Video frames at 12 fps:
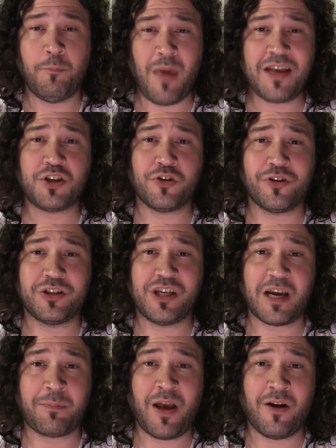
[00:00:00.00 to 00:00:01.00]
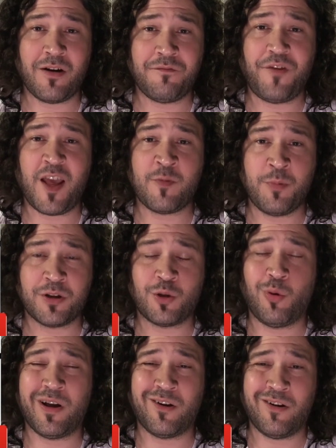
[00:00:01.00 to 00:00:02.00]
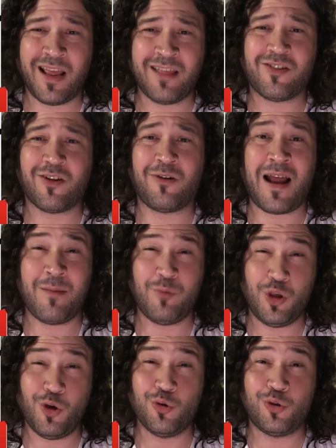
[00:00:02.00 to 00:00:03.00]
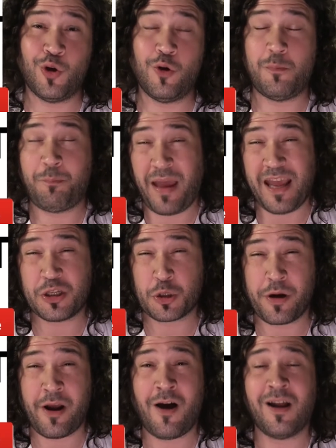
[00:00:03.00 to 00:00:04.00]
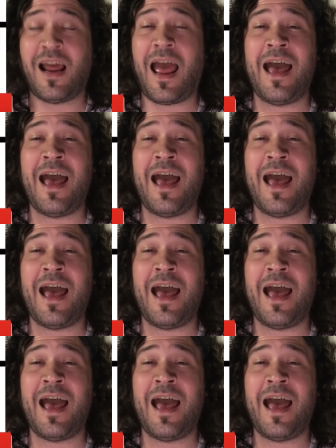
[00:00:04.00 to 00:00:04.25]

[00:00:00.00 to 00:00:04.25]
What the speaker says: Make sure to check me out on Facebook, Twitter, Instagram, YouTube, Patreon,